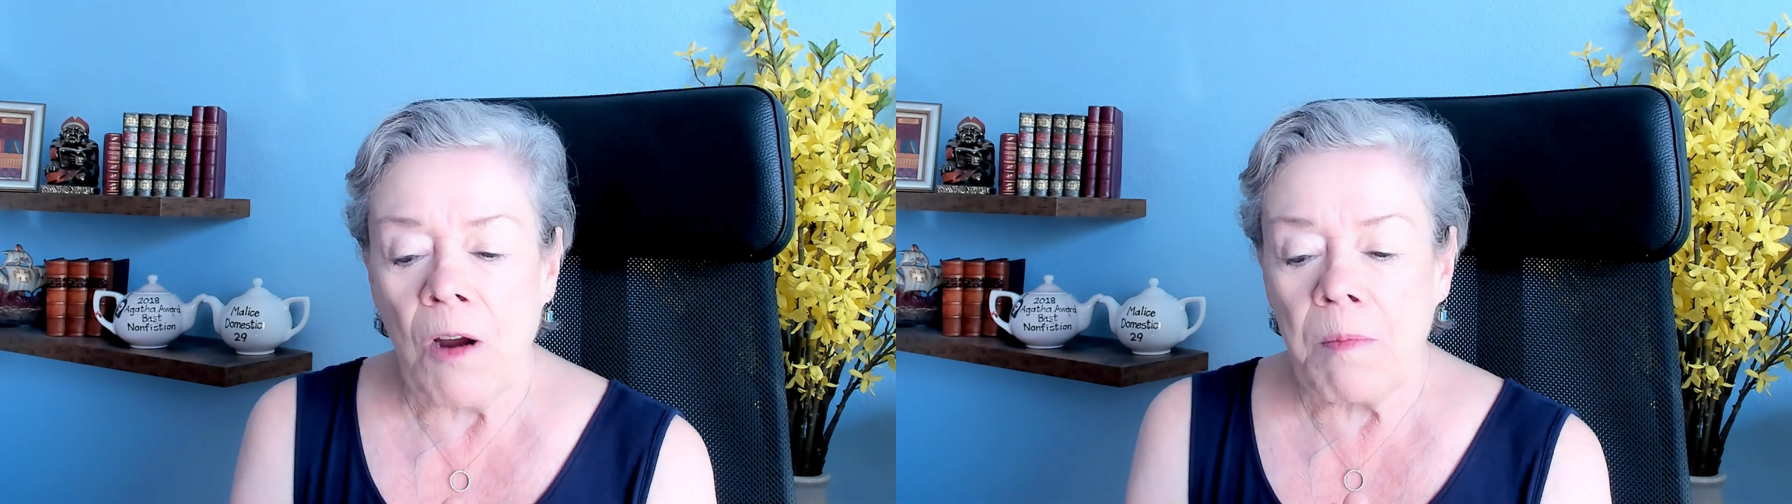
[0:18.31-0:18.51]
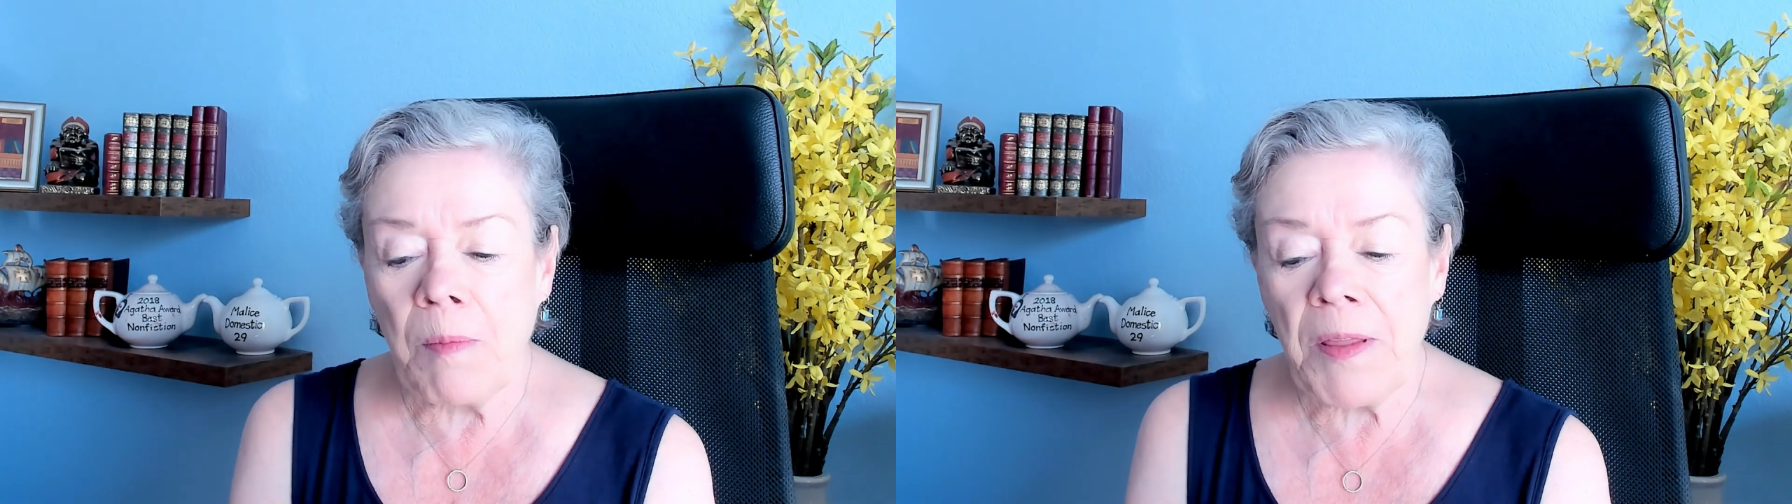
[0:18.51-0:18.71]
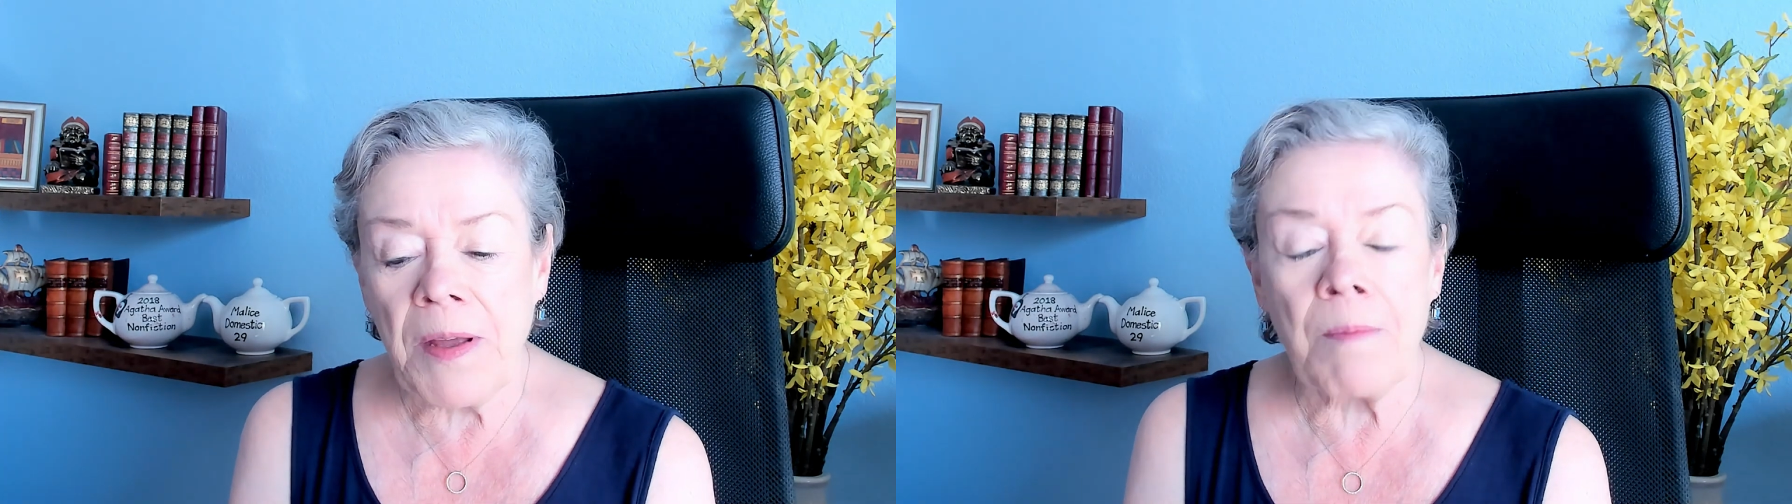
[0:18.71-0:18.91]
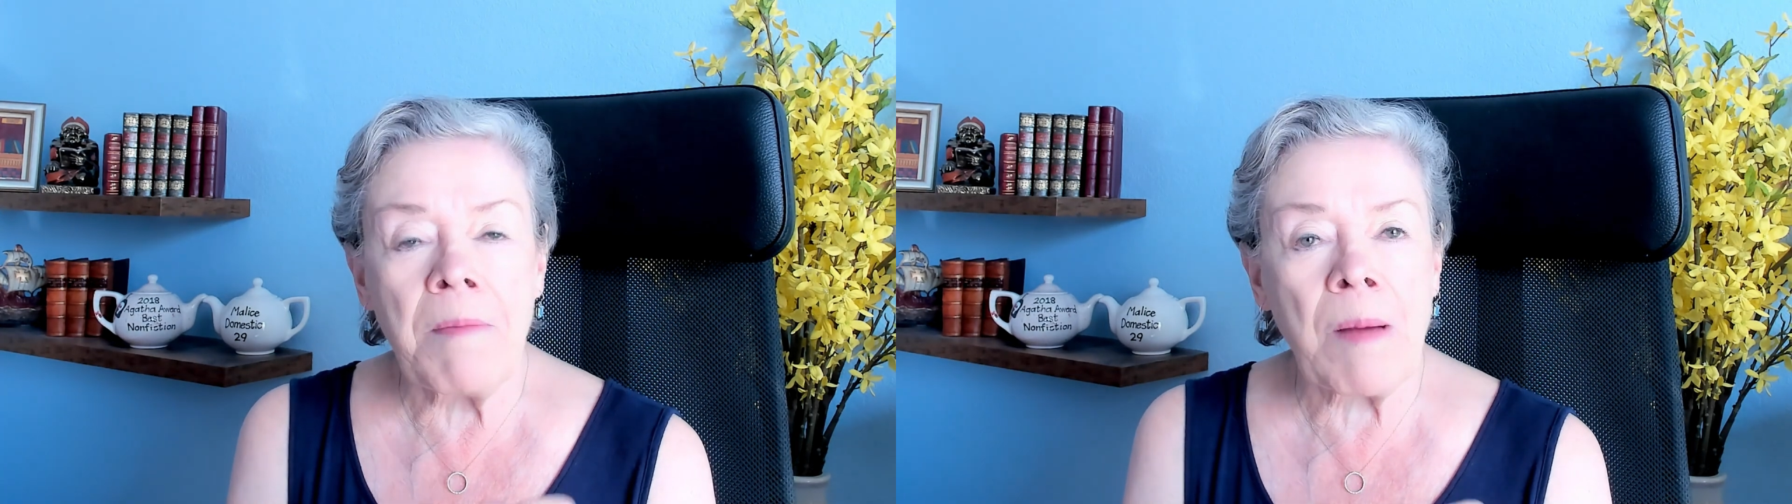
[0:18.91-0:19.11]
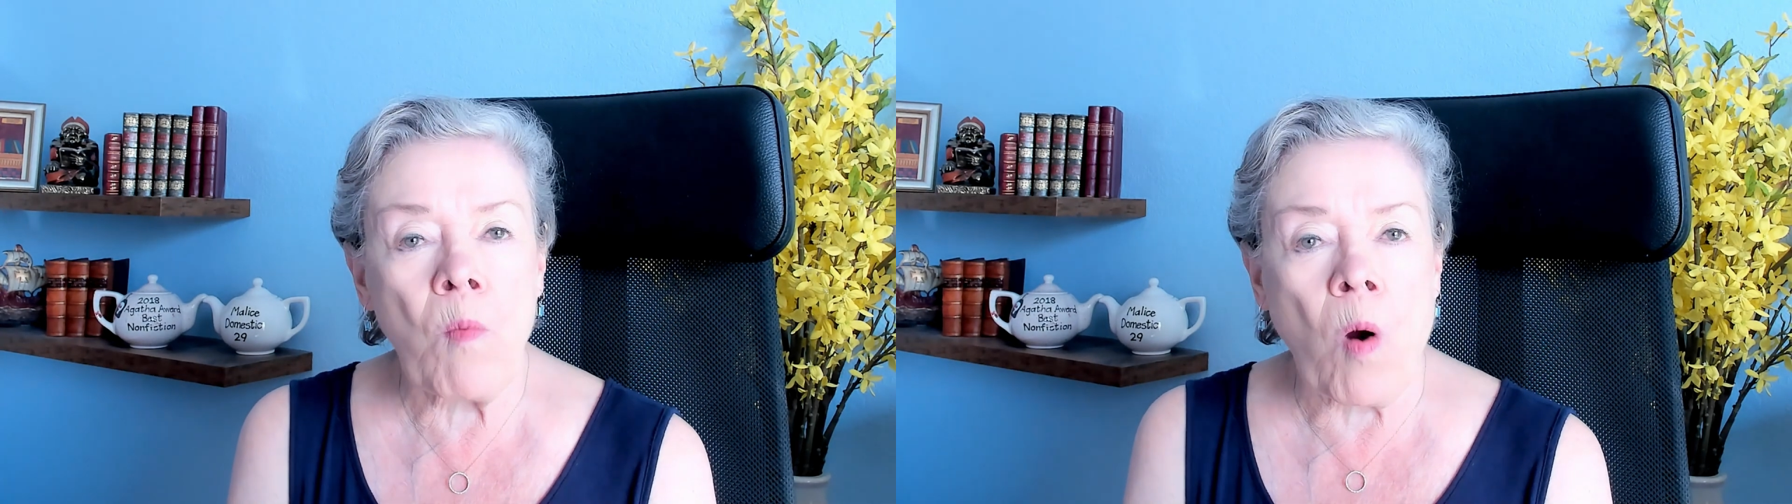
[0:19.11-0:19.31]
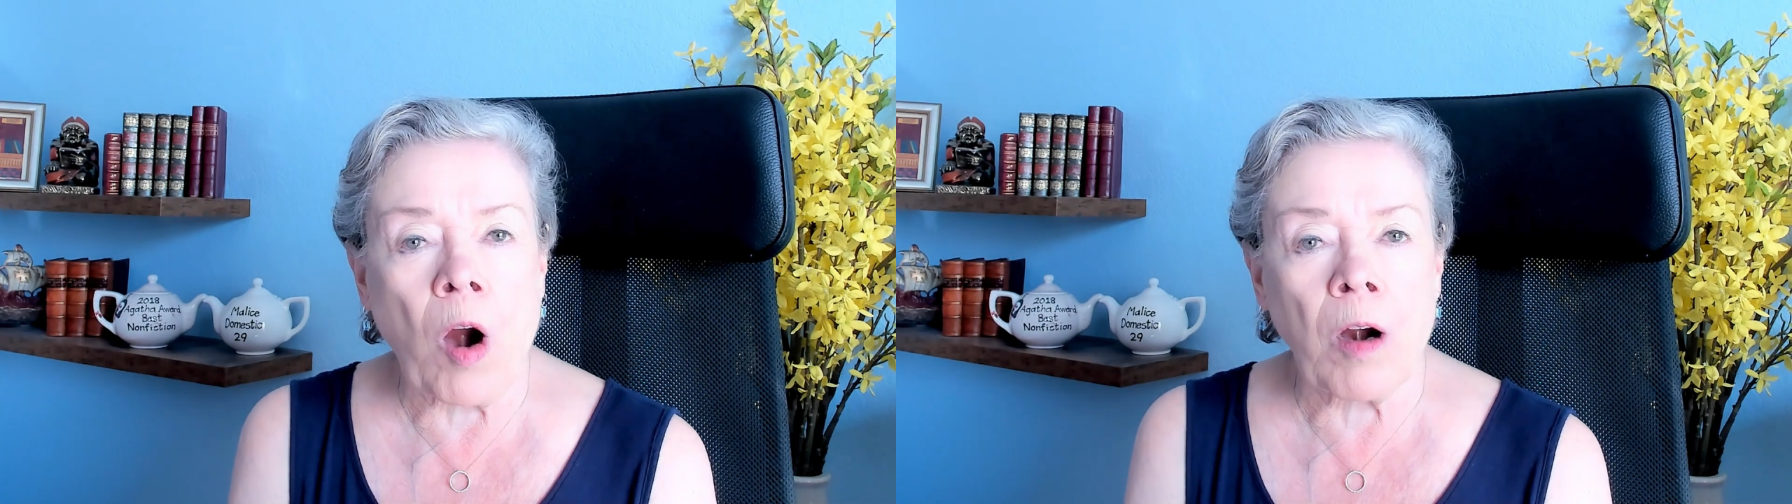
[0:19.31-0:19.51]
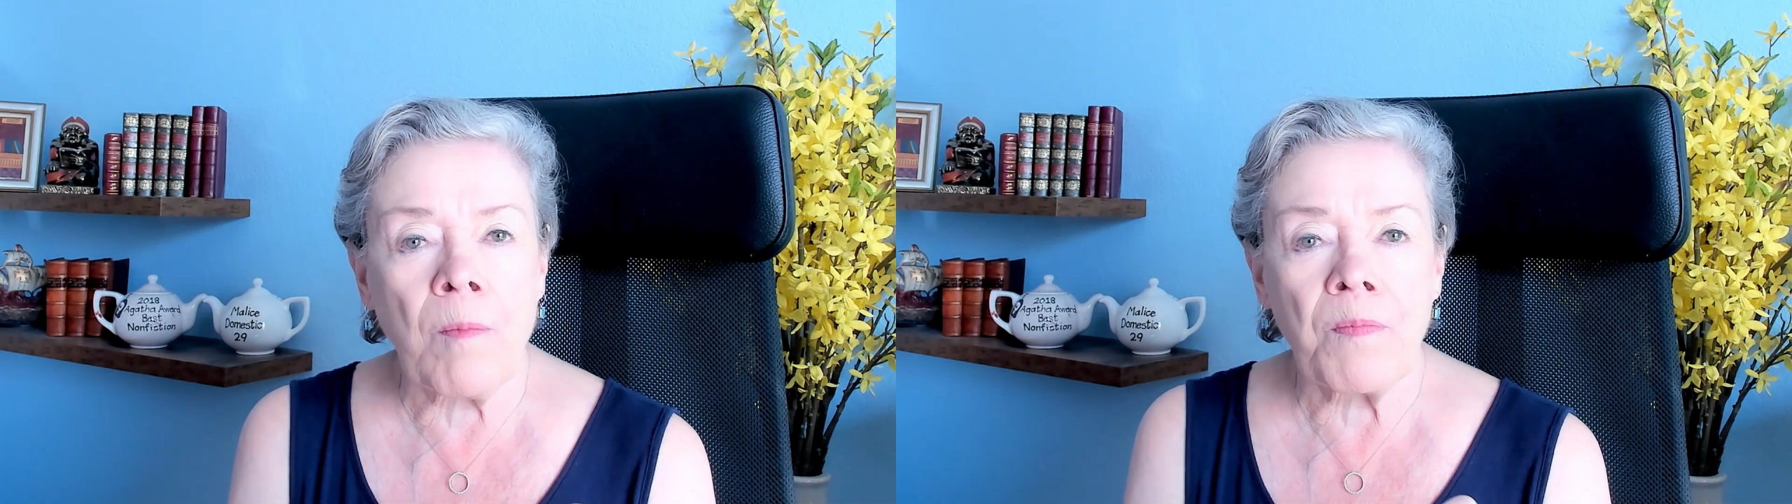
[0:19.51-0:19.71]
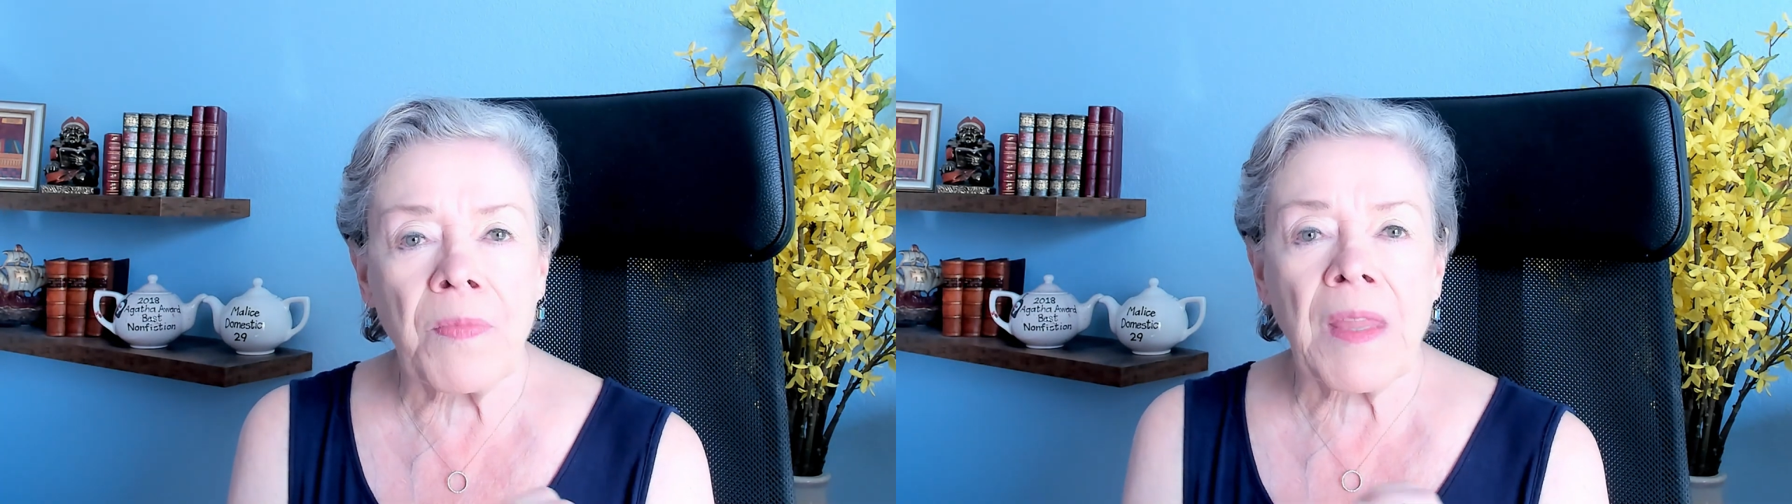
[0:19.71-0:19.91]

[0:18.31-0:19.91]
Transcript: Remember that a memoir,